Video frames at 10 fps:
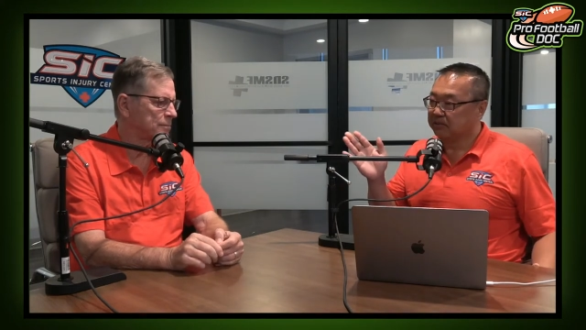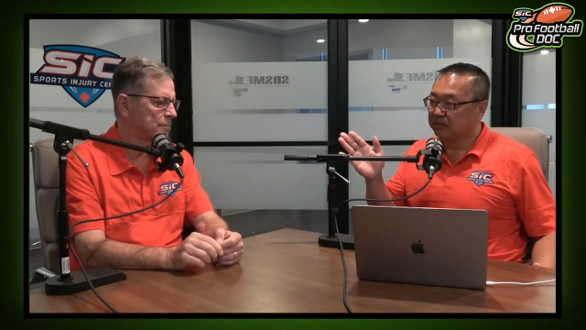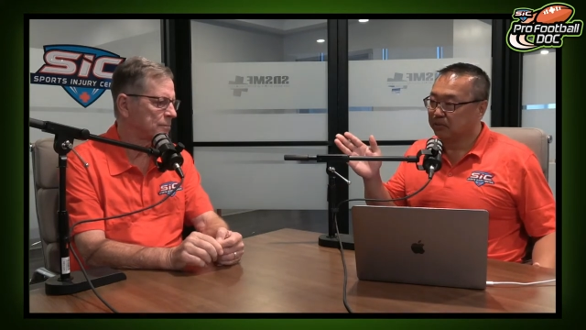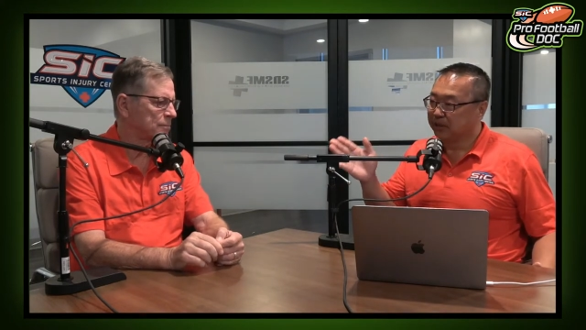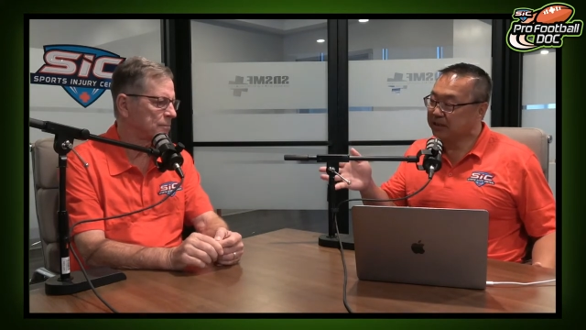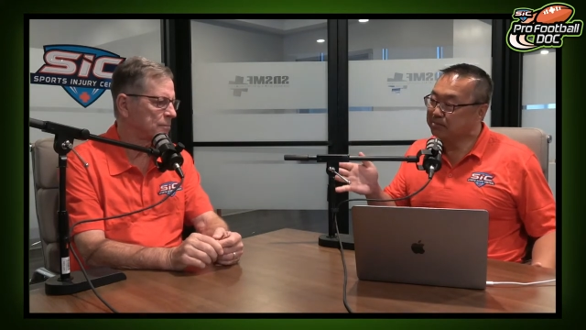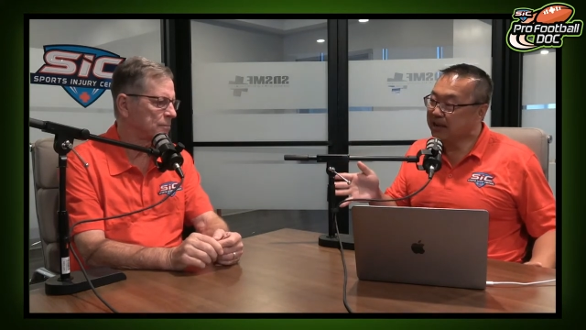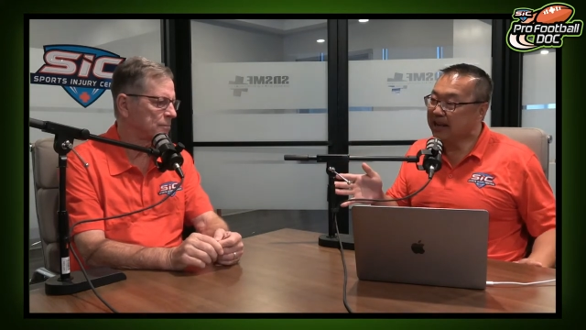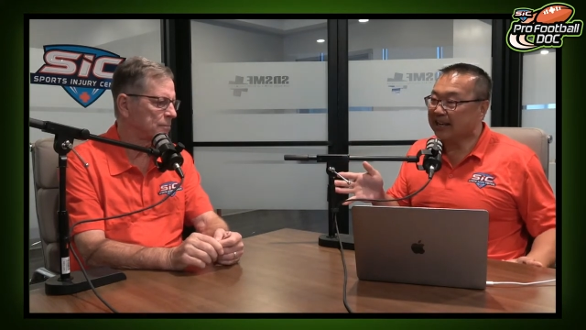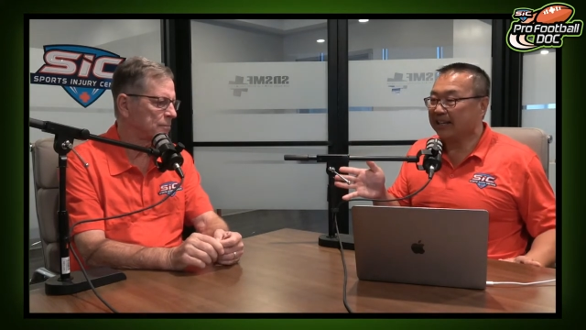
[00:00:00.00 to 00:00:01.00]
Speaker 1: We
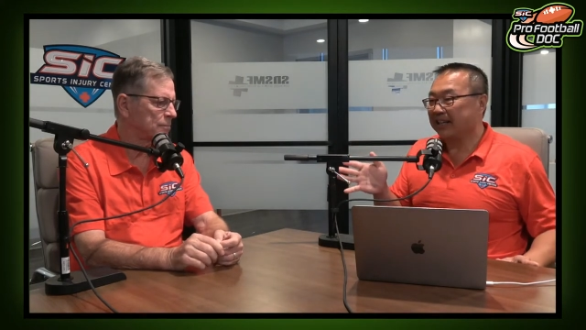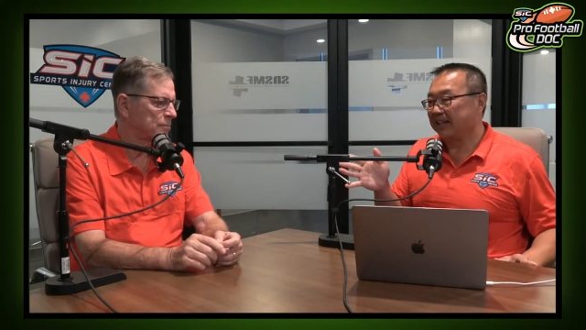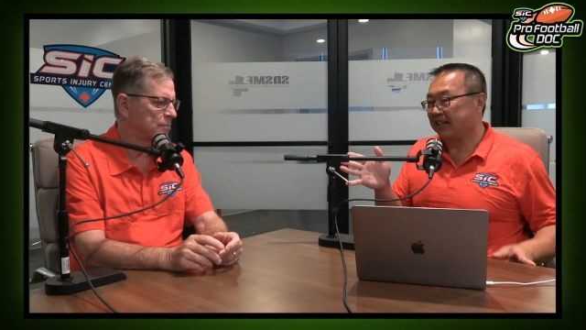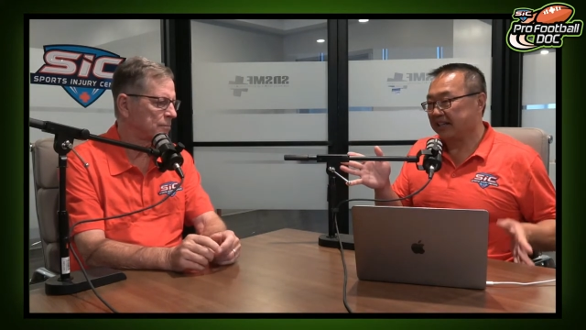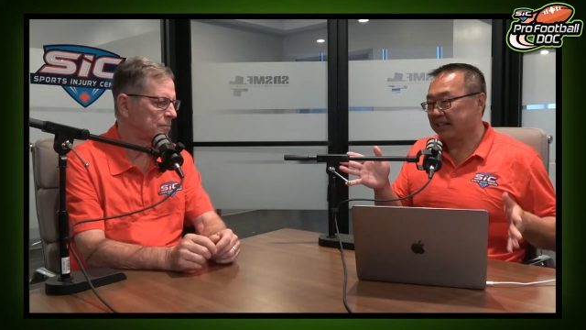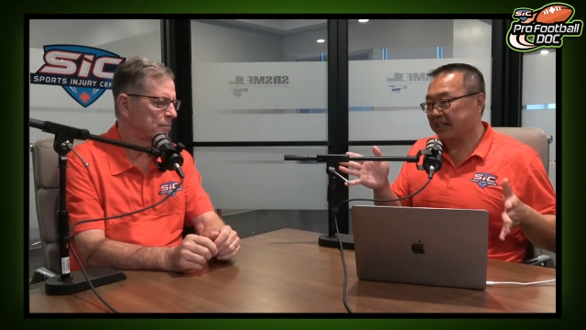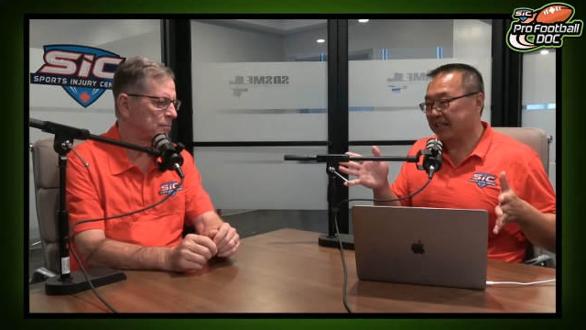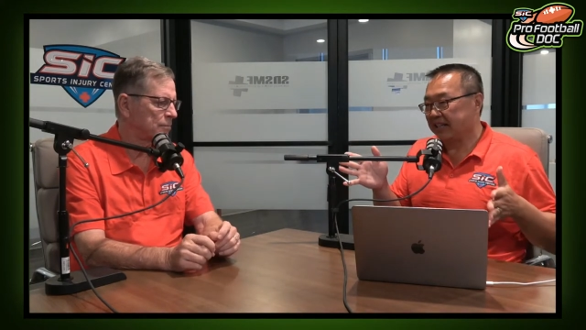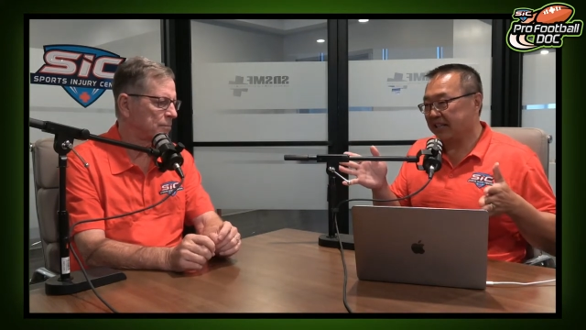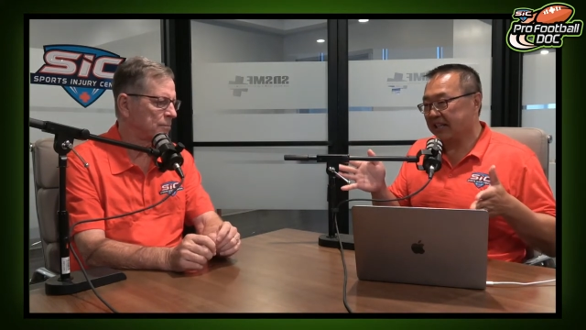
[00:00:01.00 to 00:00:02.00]
met.
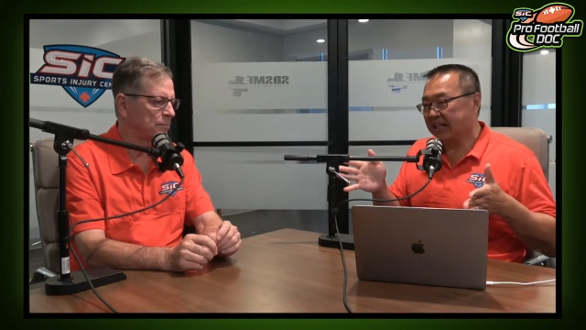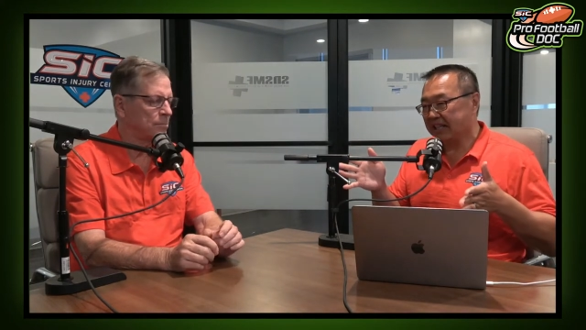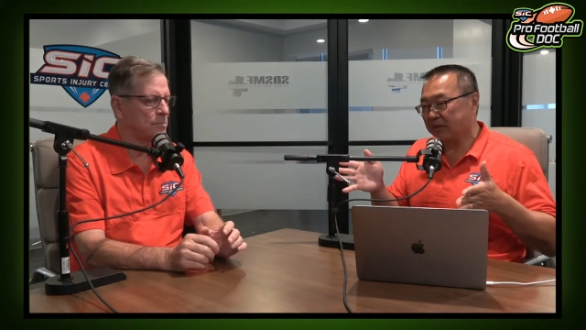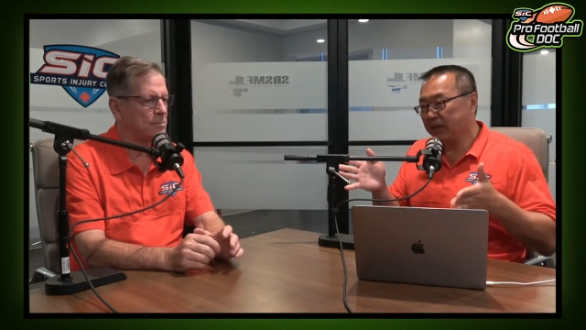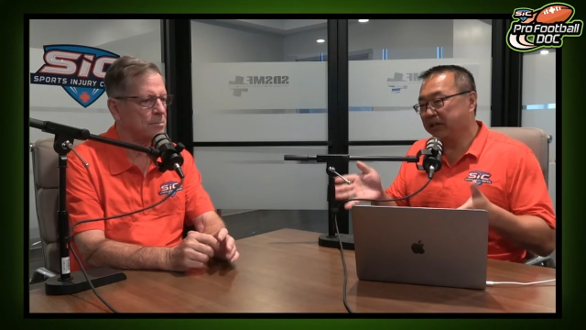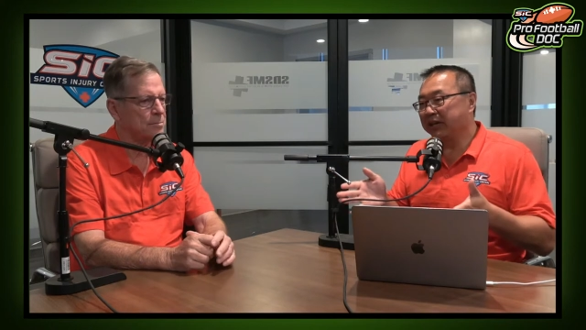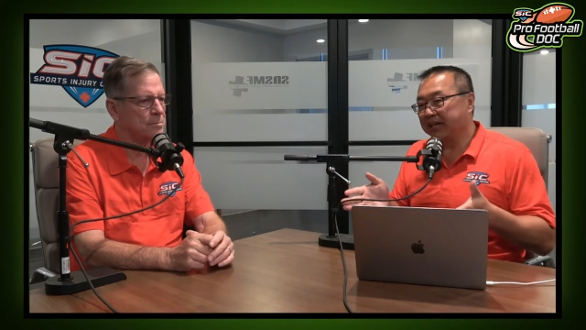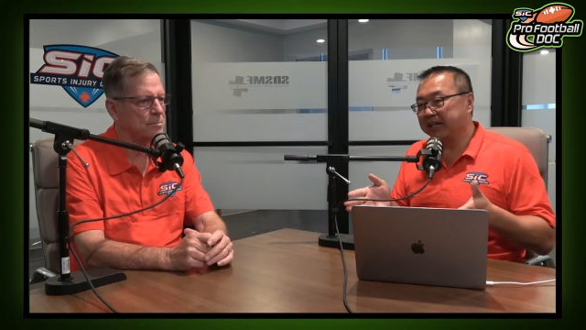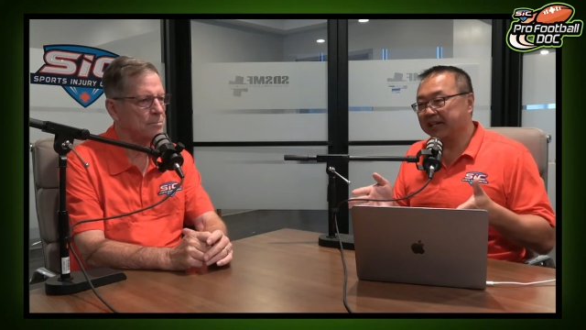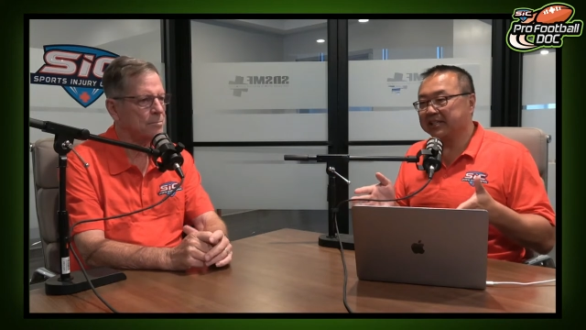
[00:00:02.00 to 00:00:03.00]
We knew he
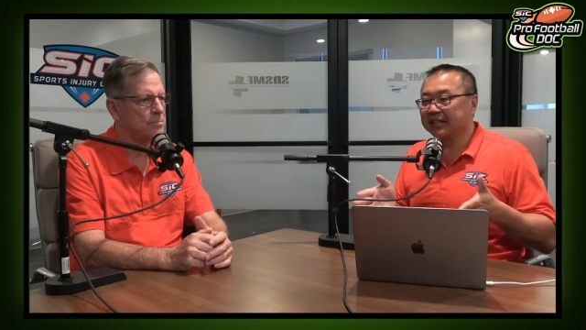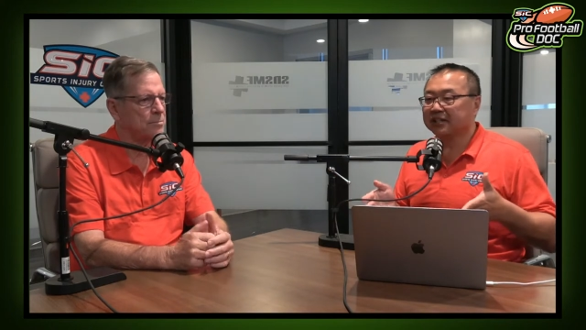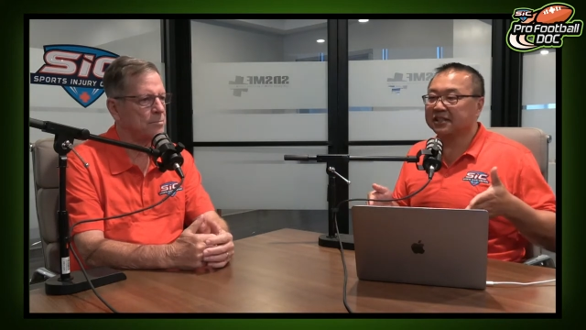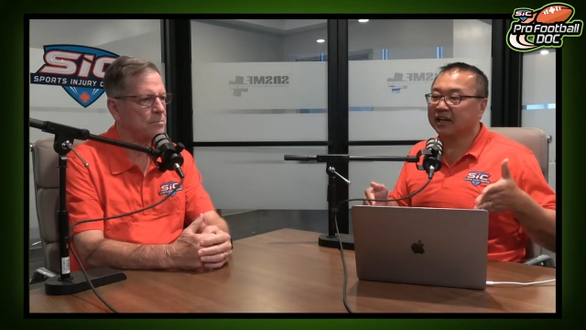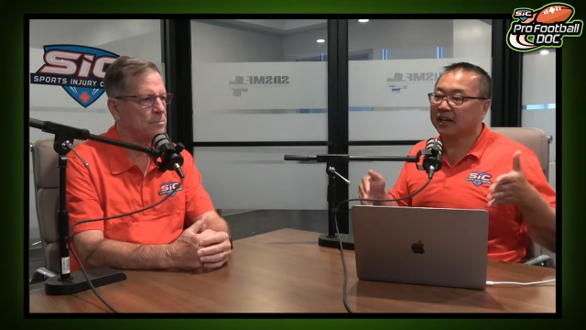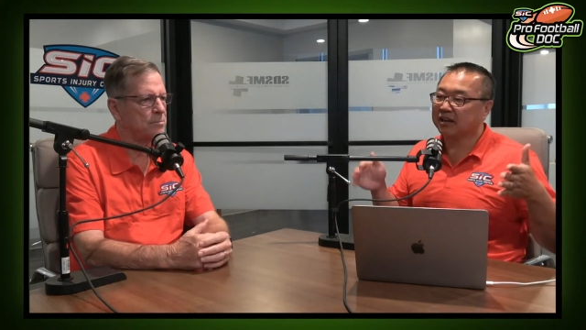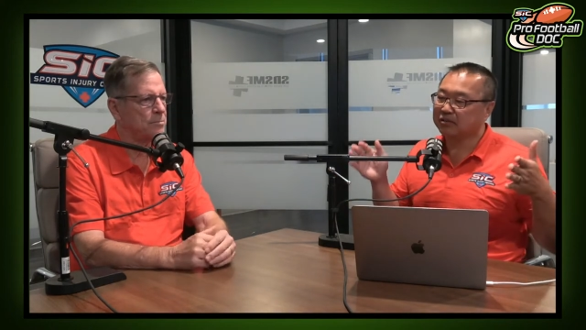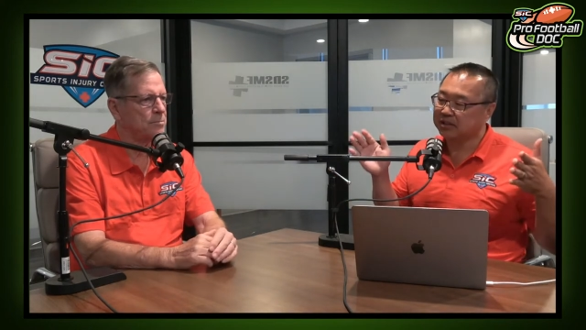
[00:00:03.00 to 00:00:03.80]
had an ACL tear.